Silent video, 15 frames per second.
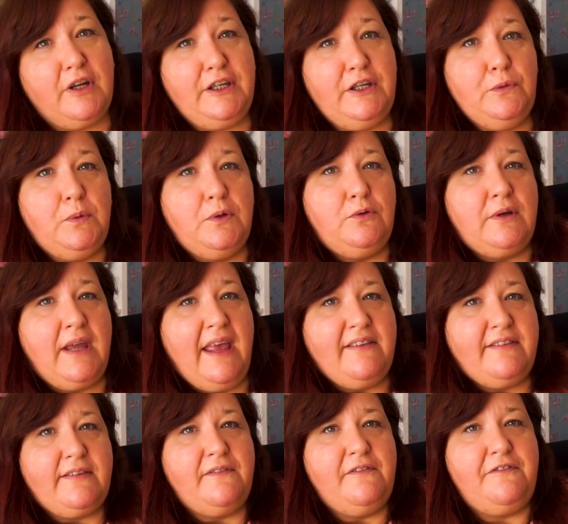you will get
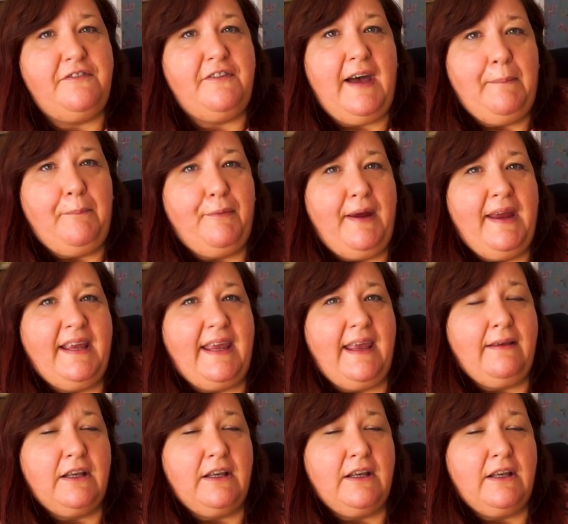some fabric